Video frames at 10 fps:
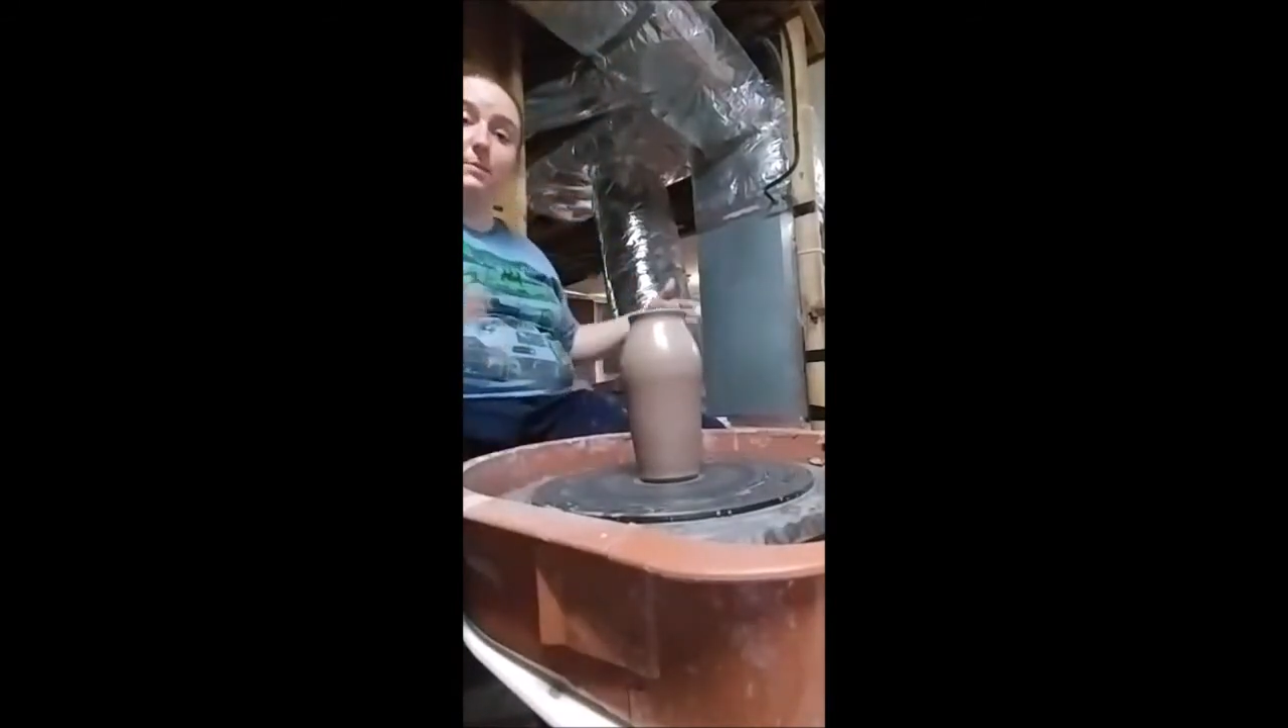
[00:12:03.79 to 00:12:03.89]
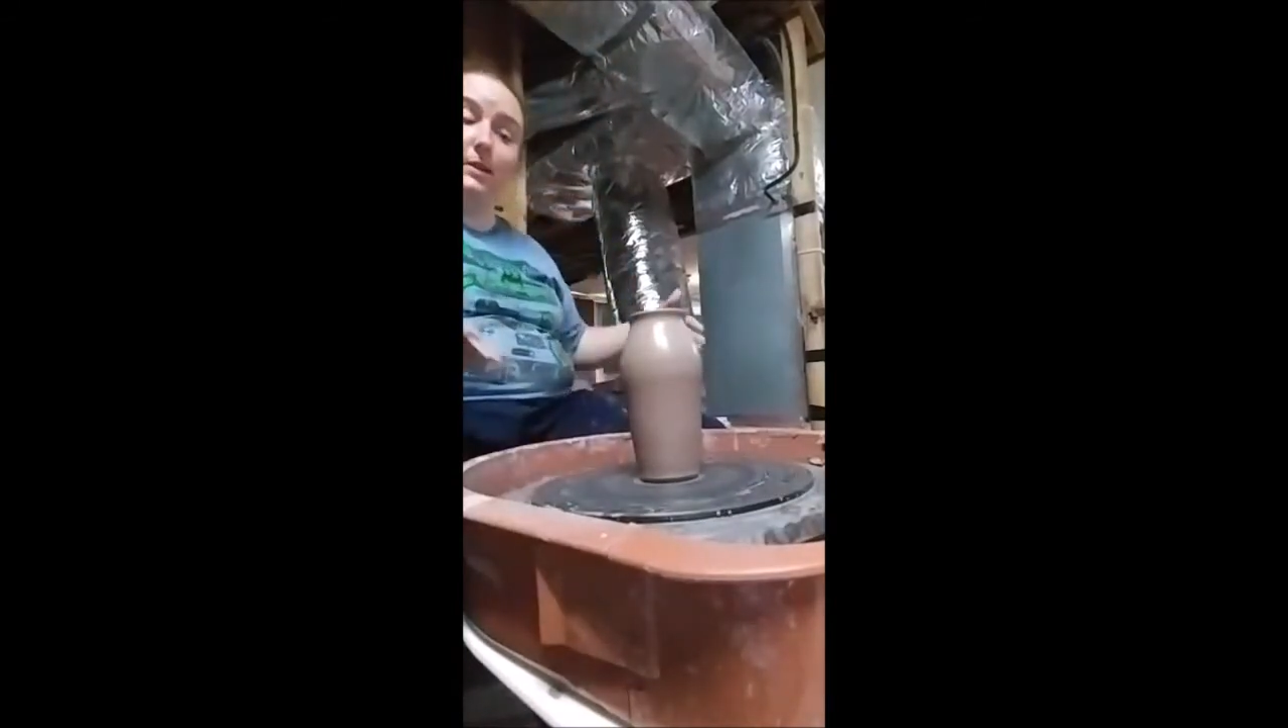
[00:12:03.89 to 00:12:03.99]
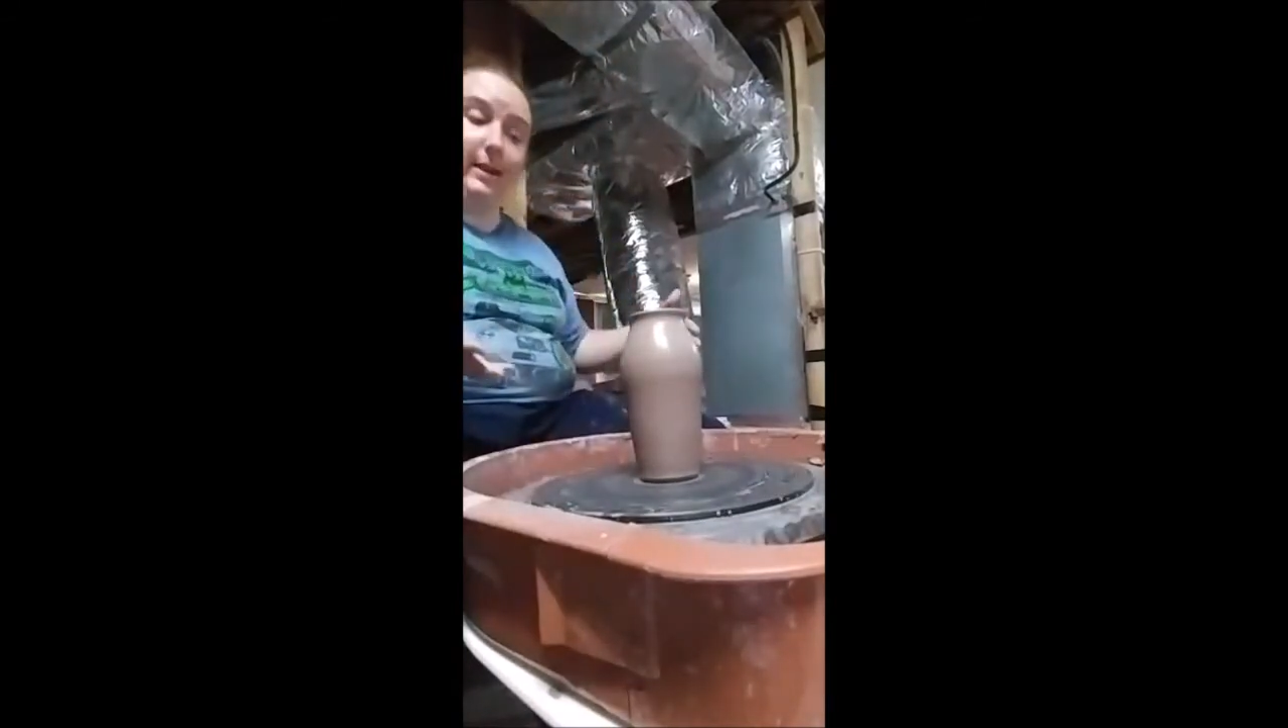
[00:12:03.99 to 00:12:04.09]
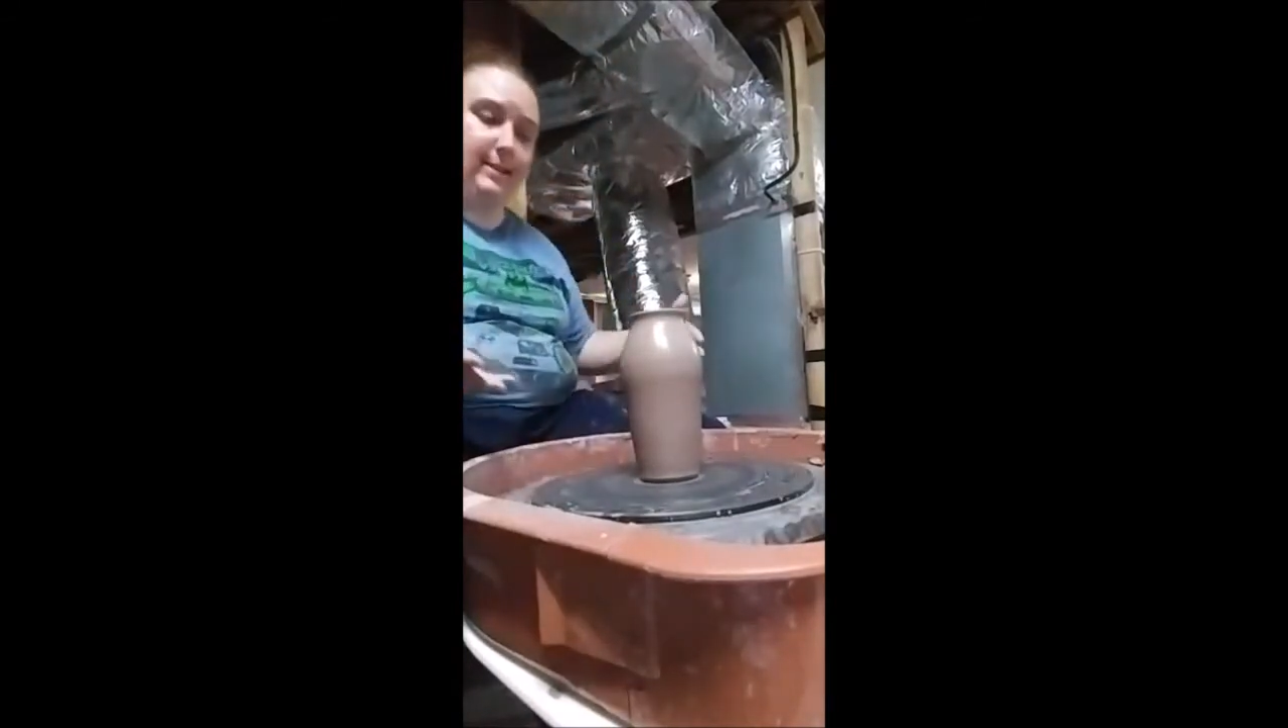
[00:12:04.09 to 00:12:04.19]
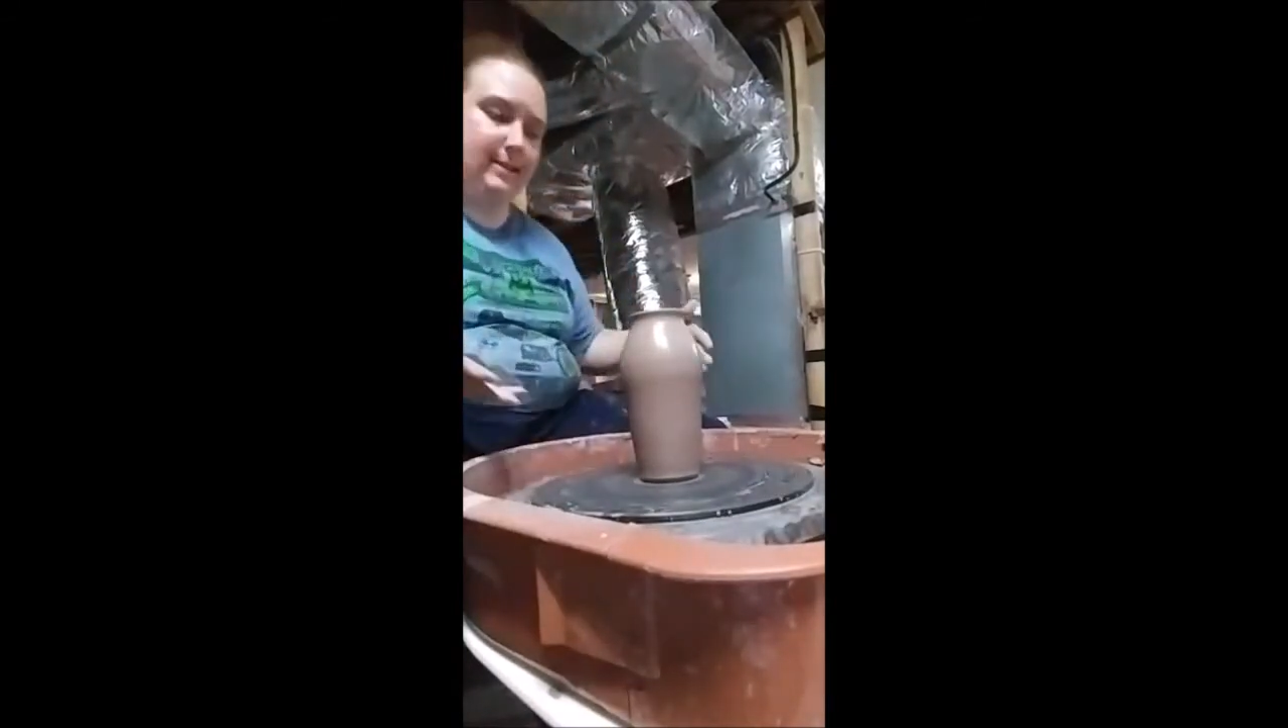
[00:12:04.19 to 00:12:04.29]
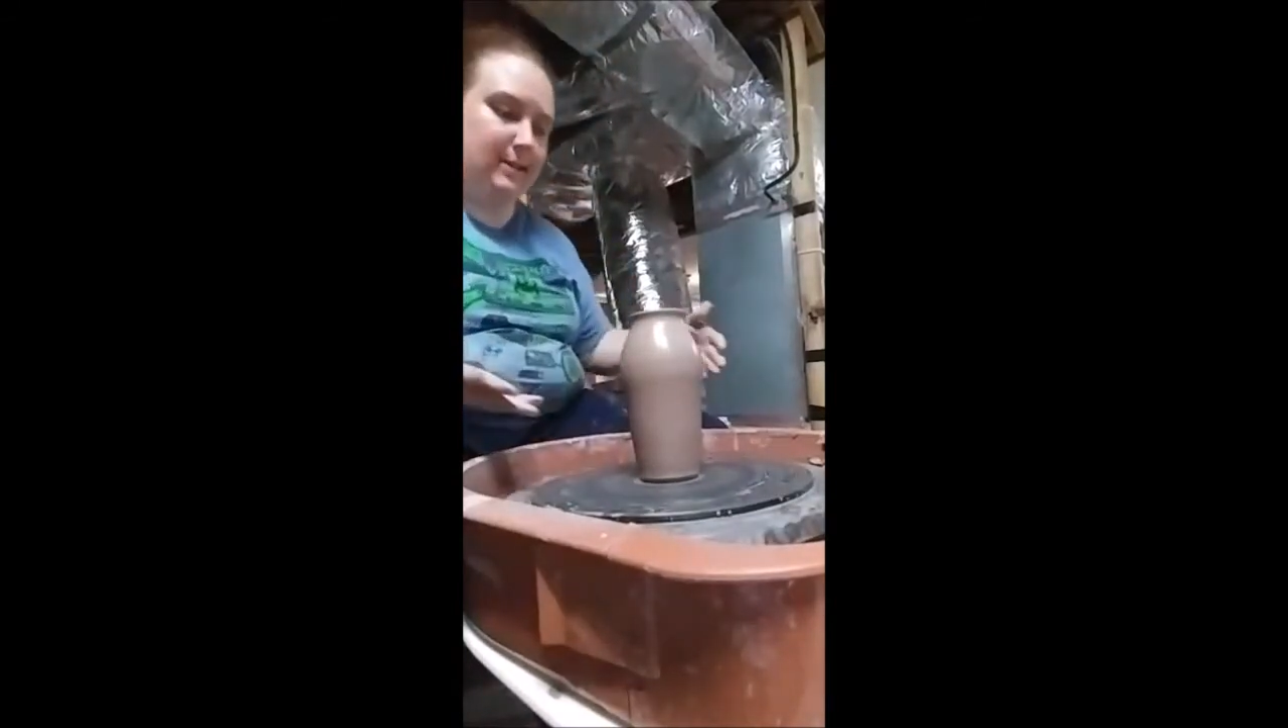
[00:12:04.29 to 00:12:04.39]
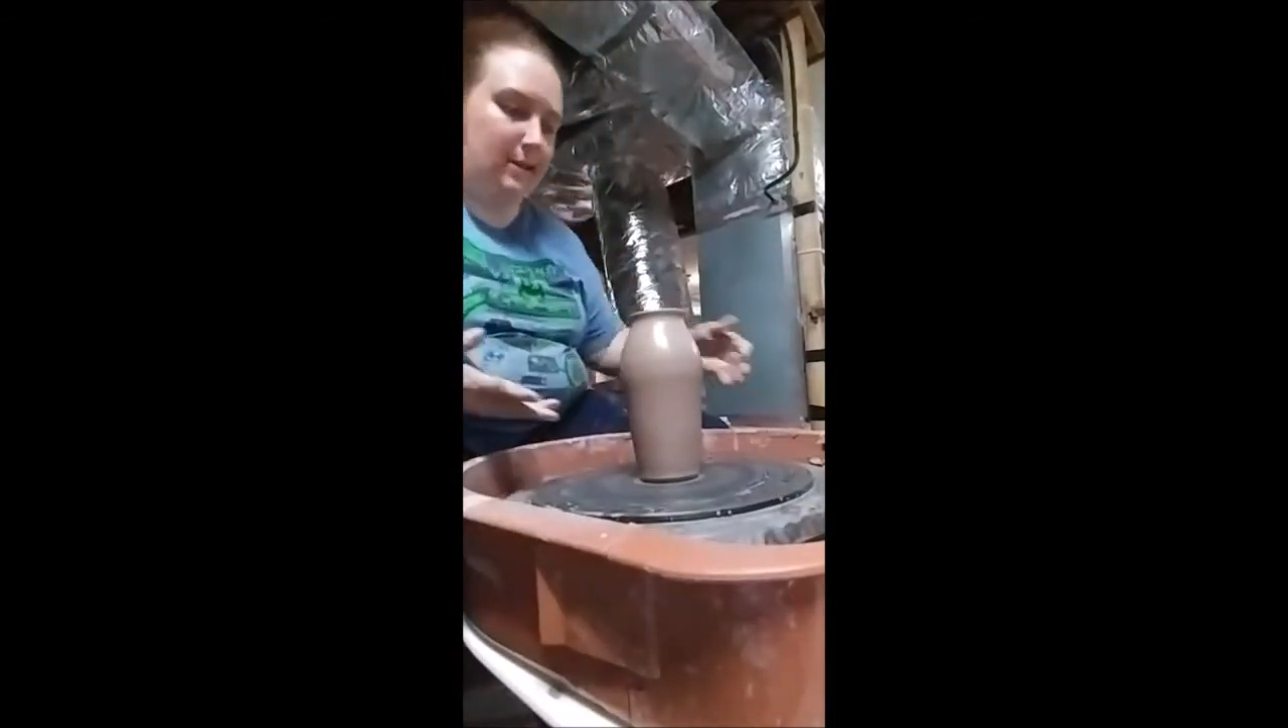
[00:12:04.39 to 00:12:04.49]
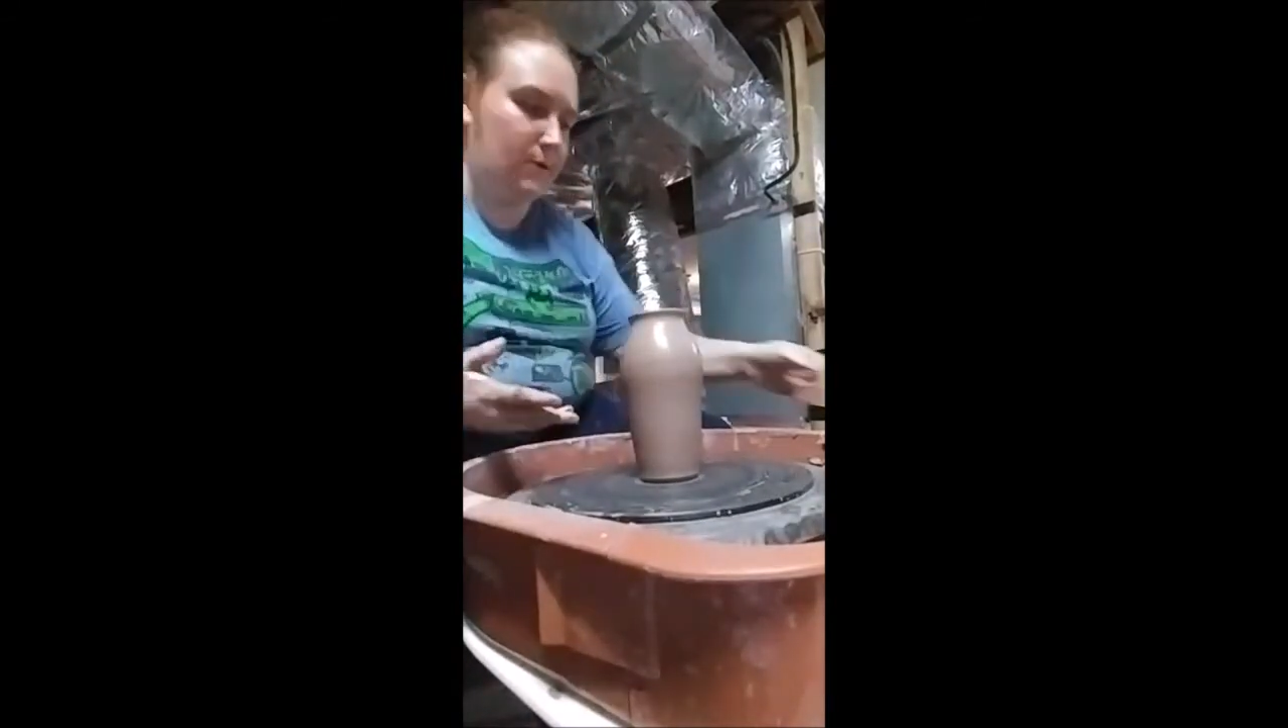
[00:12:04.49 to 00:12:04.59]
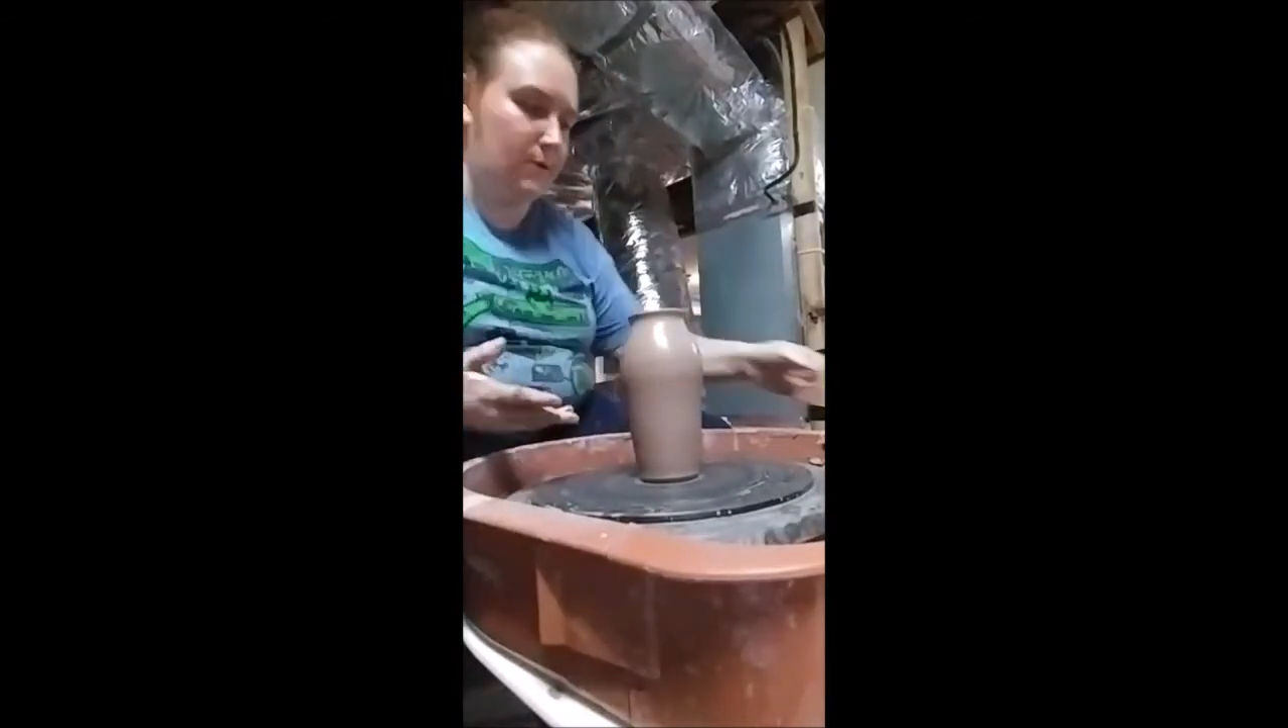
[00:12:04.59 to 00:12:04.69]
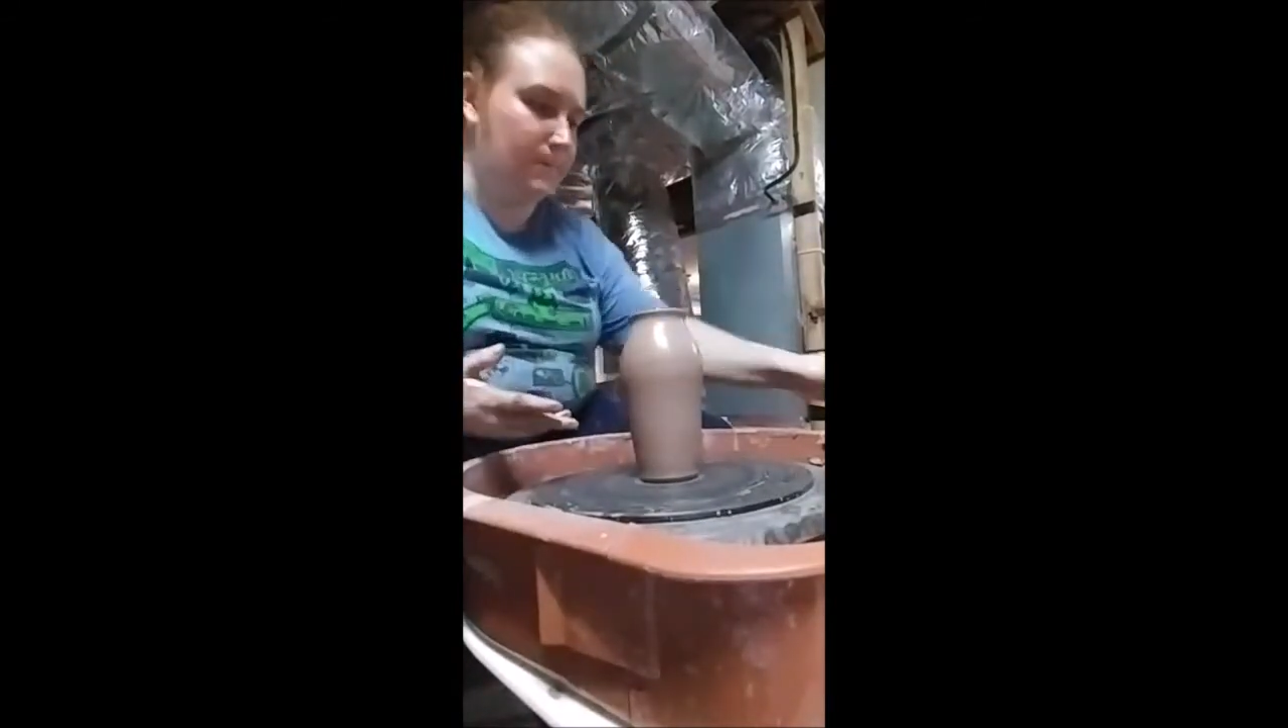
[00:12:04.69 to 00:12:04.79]
placed
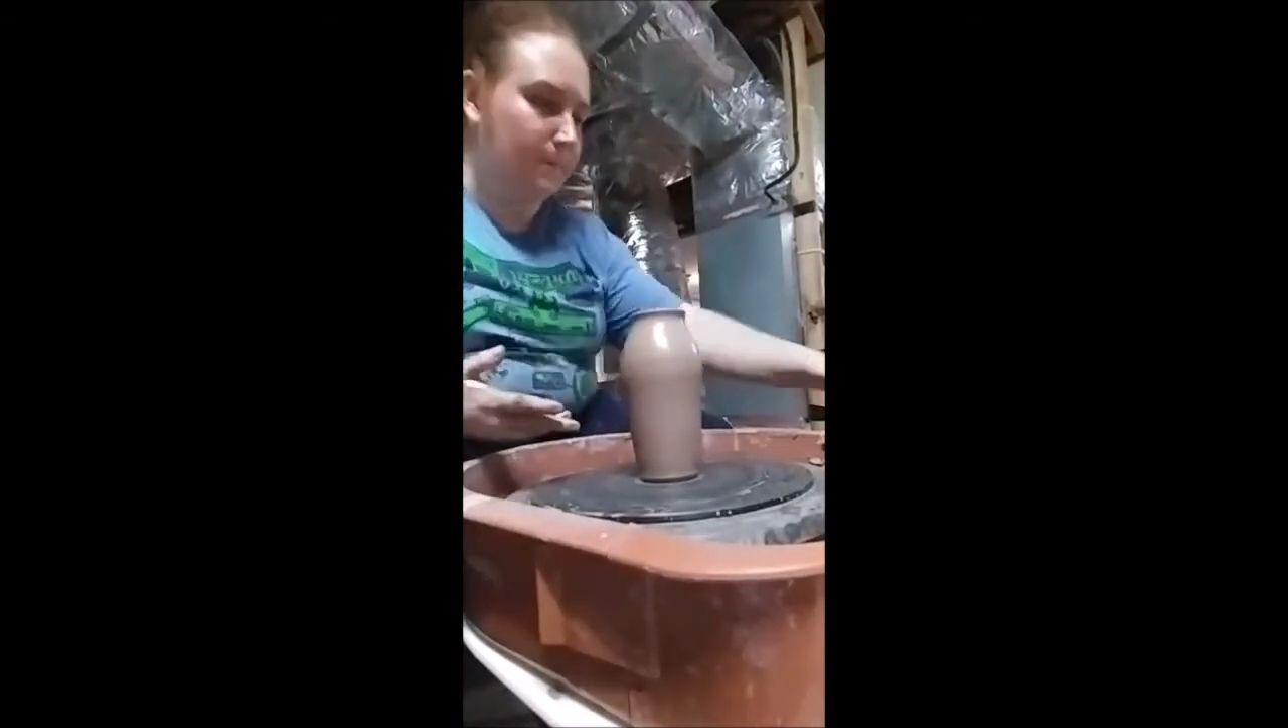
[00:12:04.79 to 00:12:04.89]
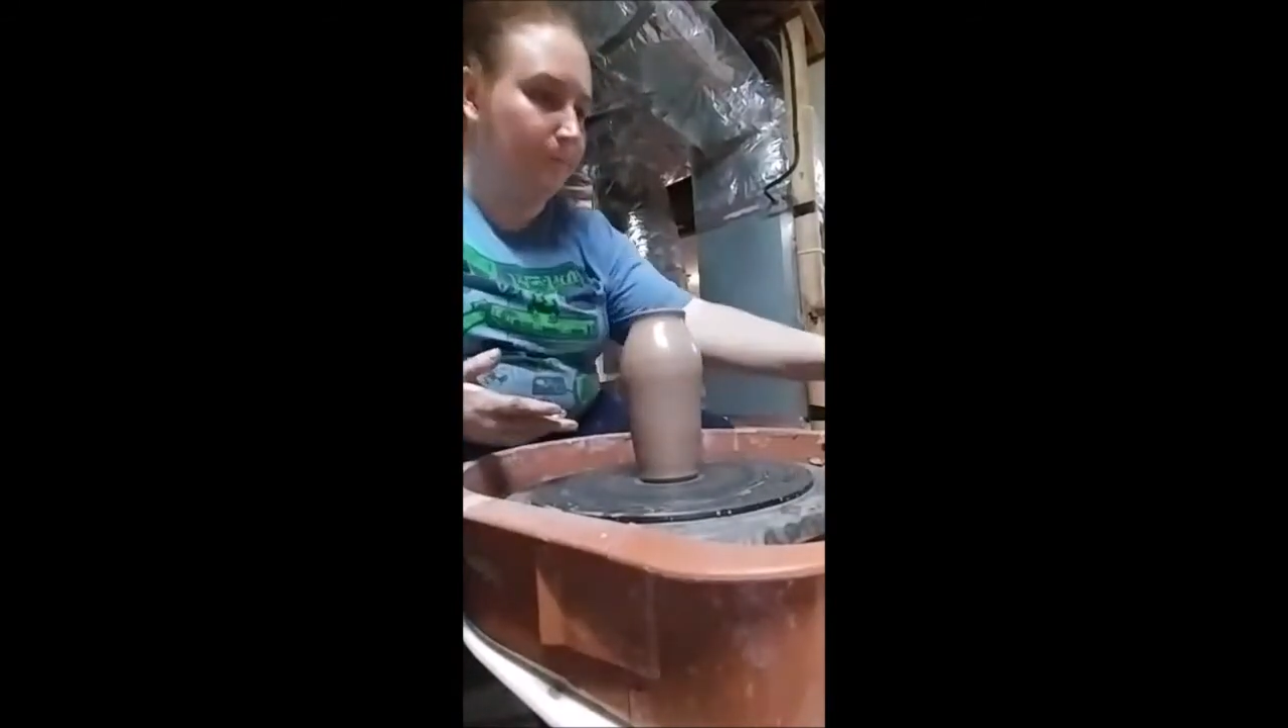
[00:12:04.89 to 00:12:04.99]
there.